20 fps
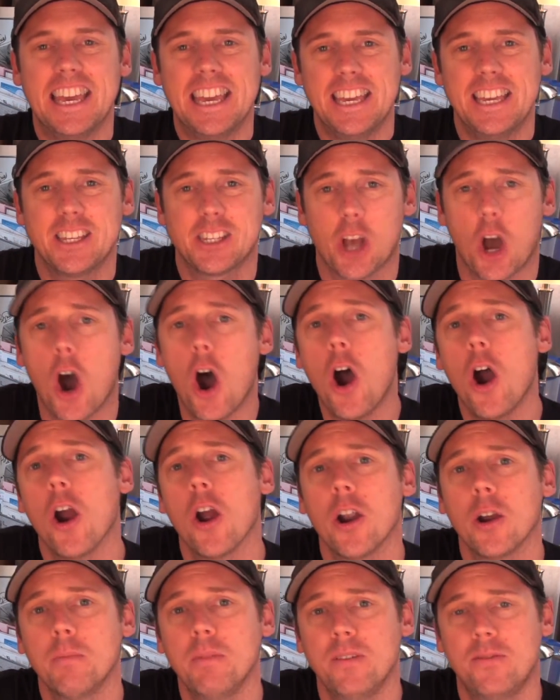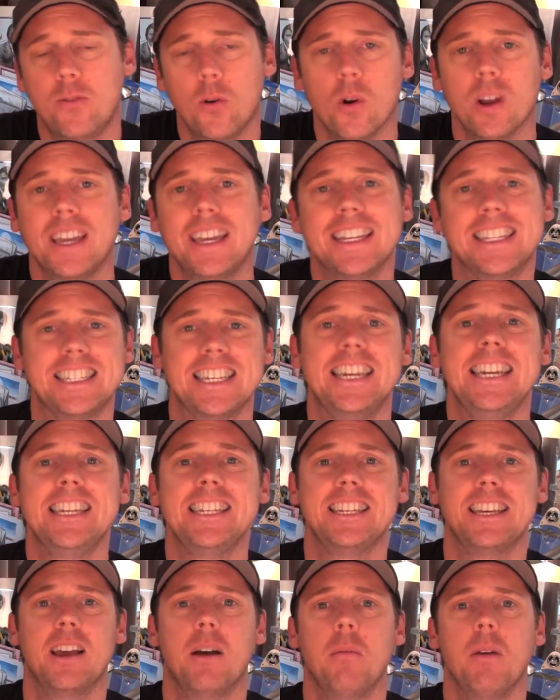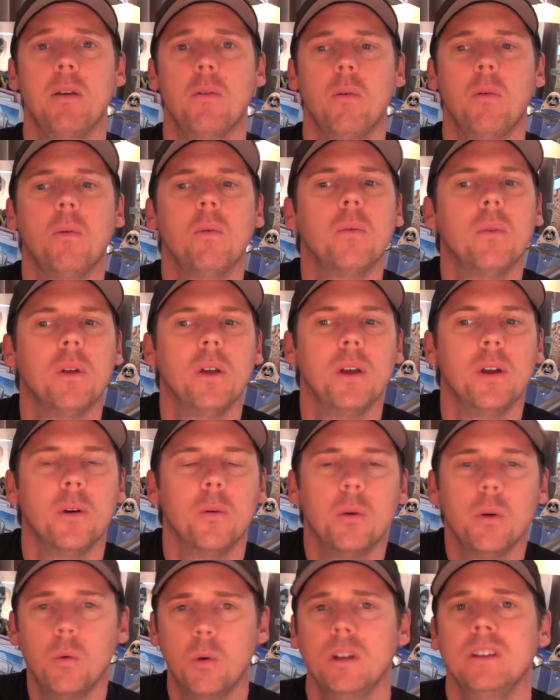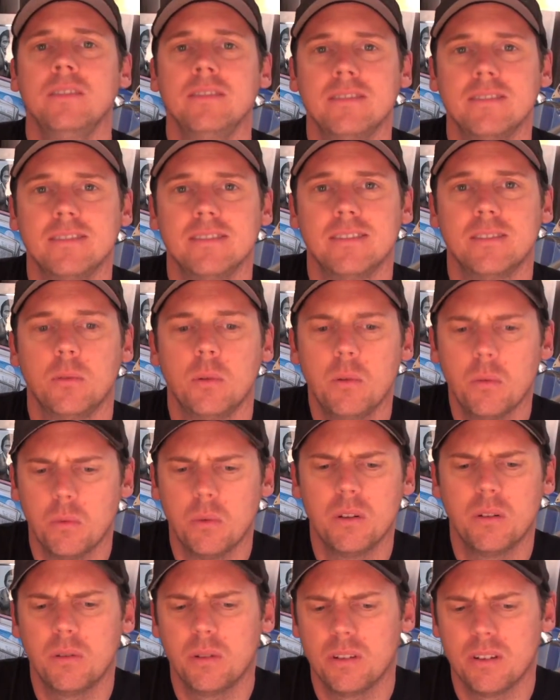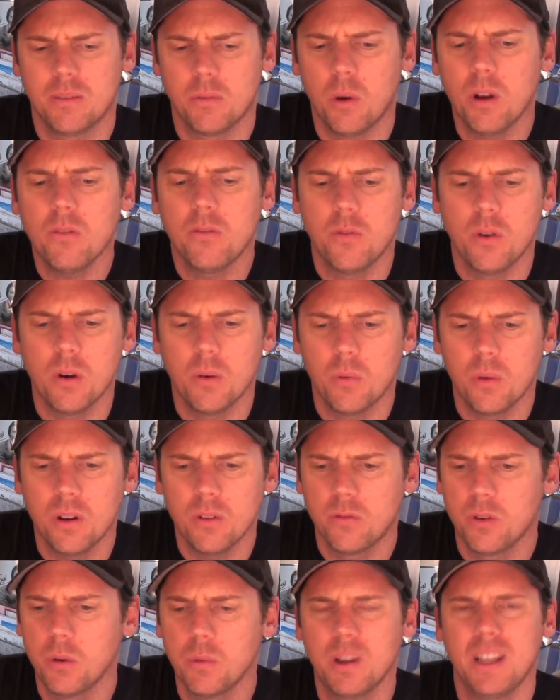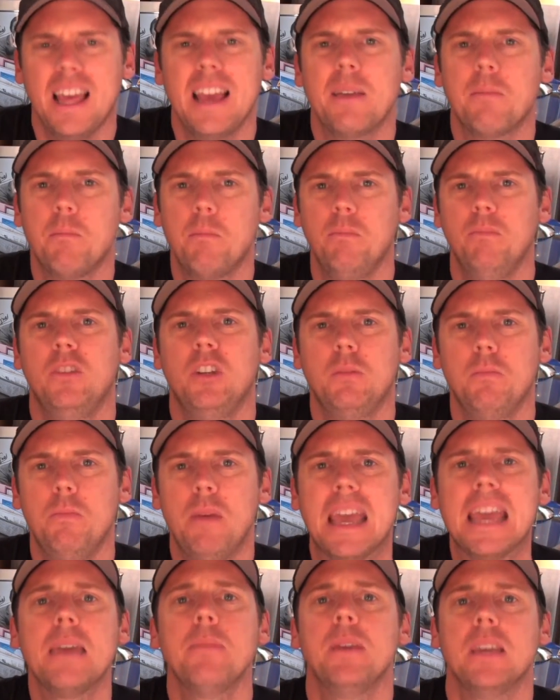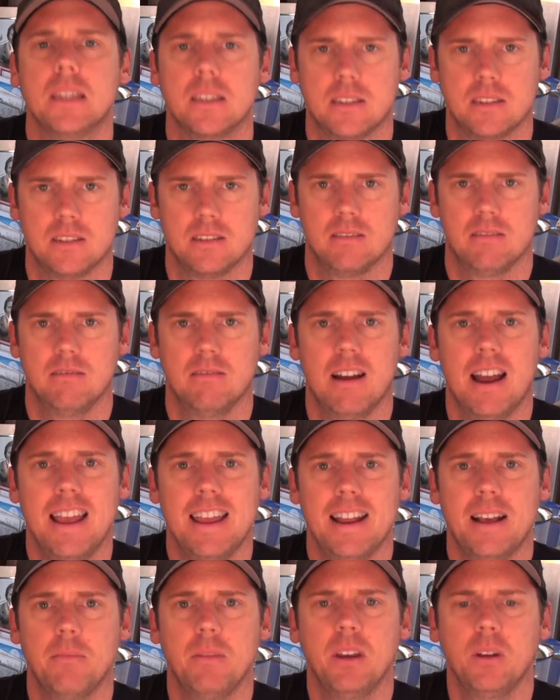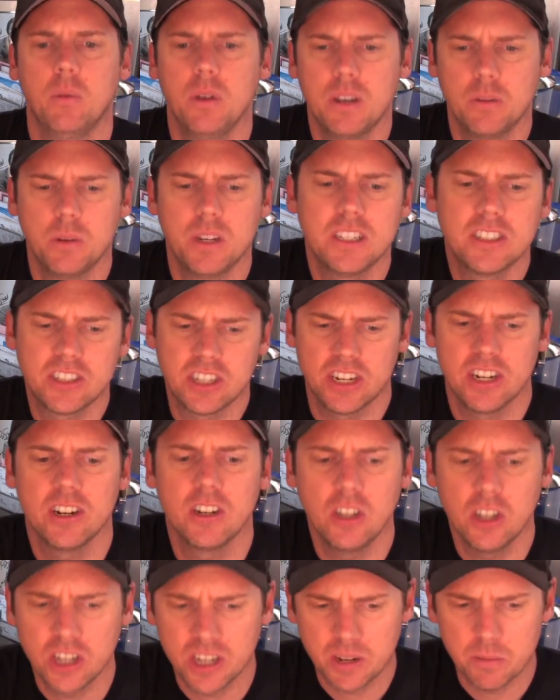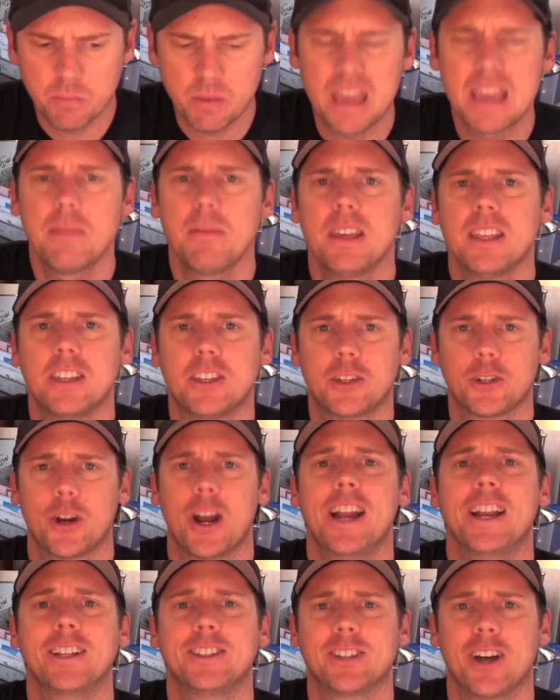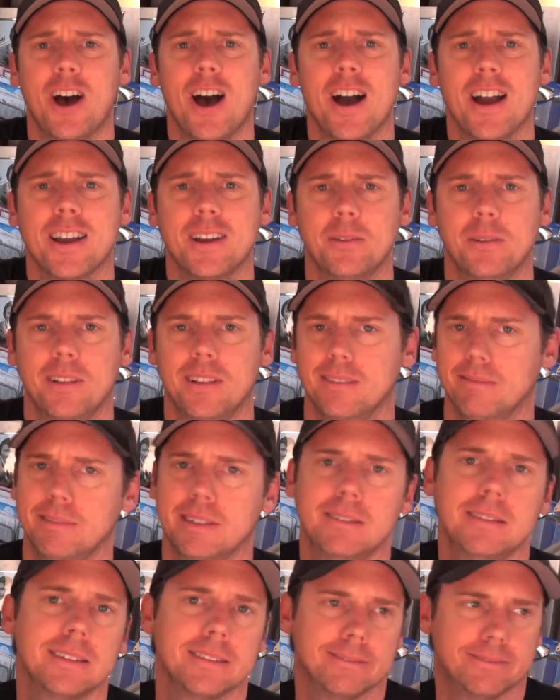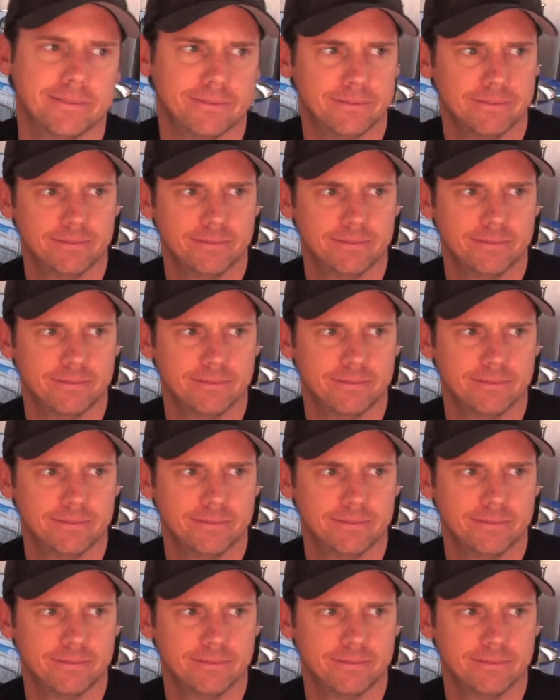is hard before it gets easy. I mean, what if we were like babies, right? I mean, we'd sit here and look at a baby that's trying to talk, and we're like, man, what a